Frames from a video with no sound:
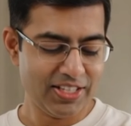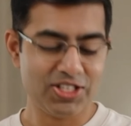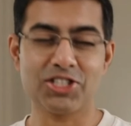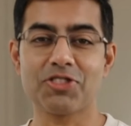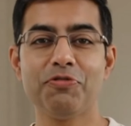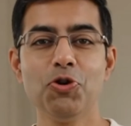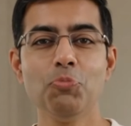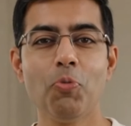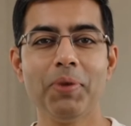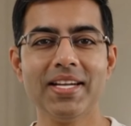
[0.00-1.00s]
Just a few
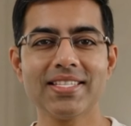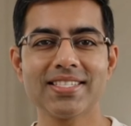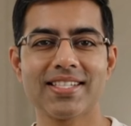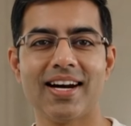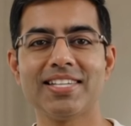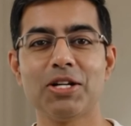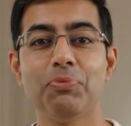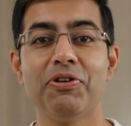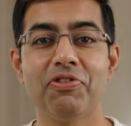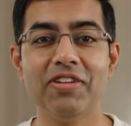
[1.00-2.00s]
more minutes until
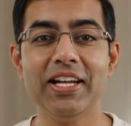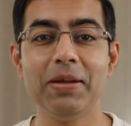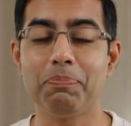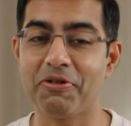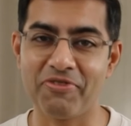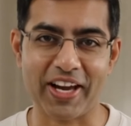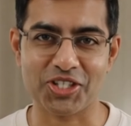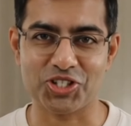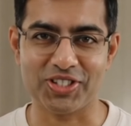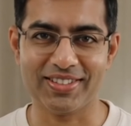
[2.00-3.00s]
we reveal
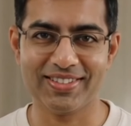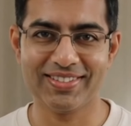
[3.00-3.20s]
perfection.